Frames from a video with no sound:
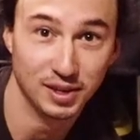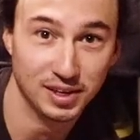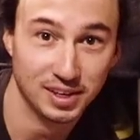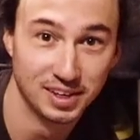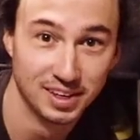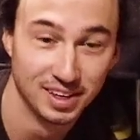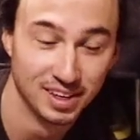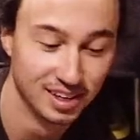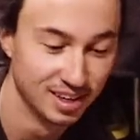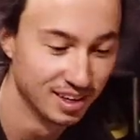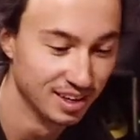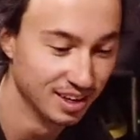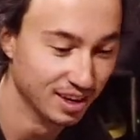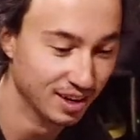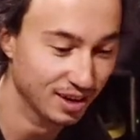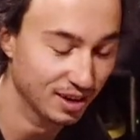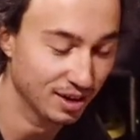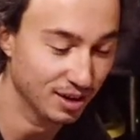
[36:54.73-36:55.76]

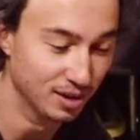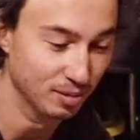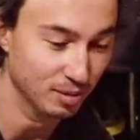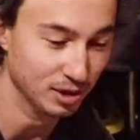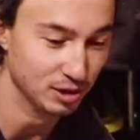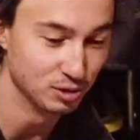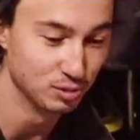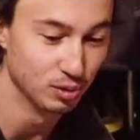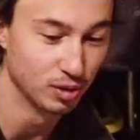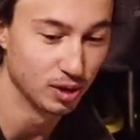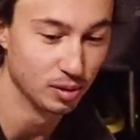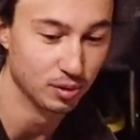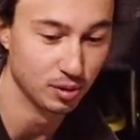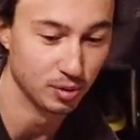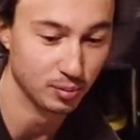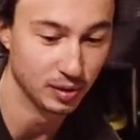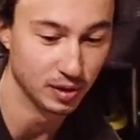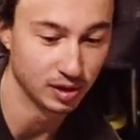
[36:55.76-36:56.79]
Mm-hmm. Um, I just woke up a
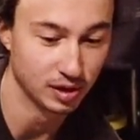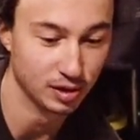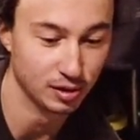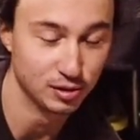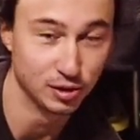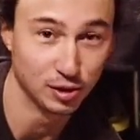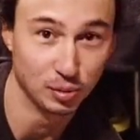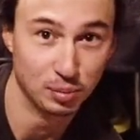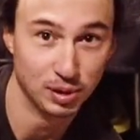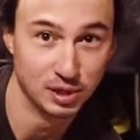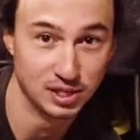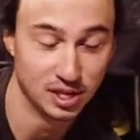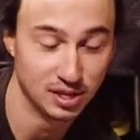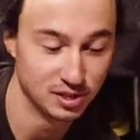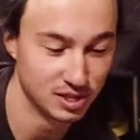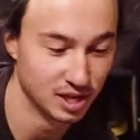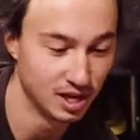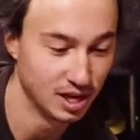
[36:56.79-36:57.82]
little bit ago, took a piss
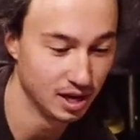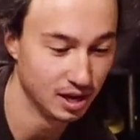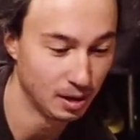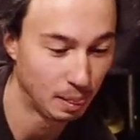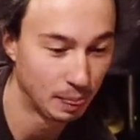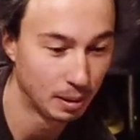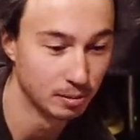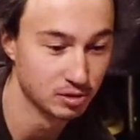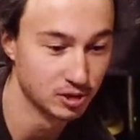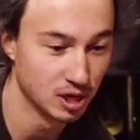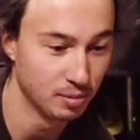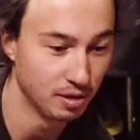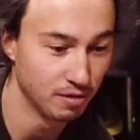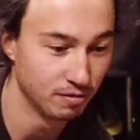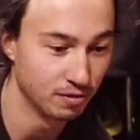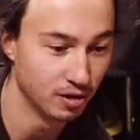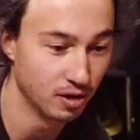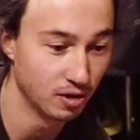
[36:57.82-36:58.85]
outside, was on my
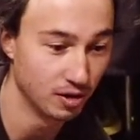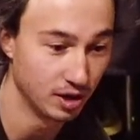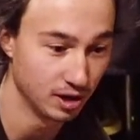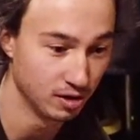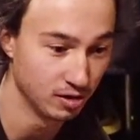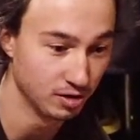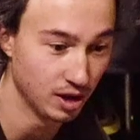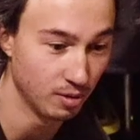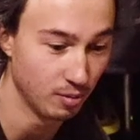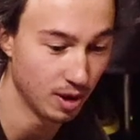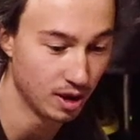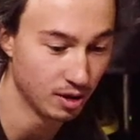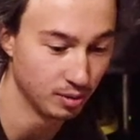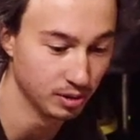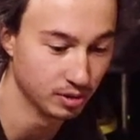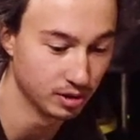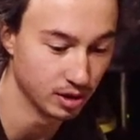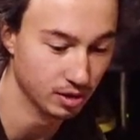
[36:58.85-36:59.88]
phone, and I heard that rattle
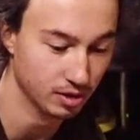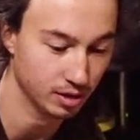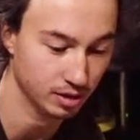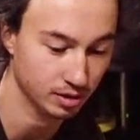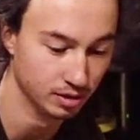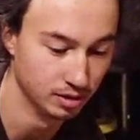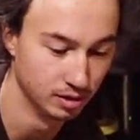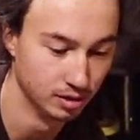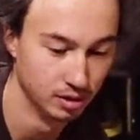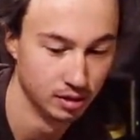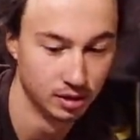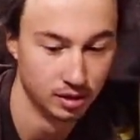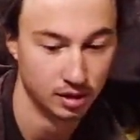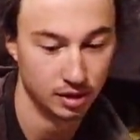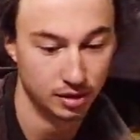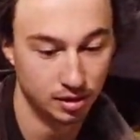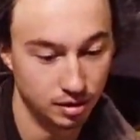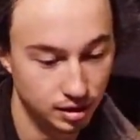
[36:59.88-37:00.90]
reel going.
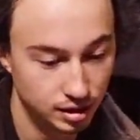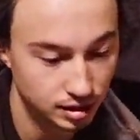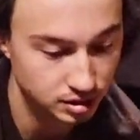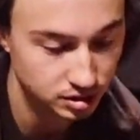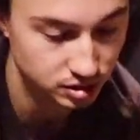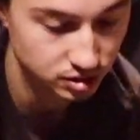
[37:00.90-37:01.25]
There it is, It's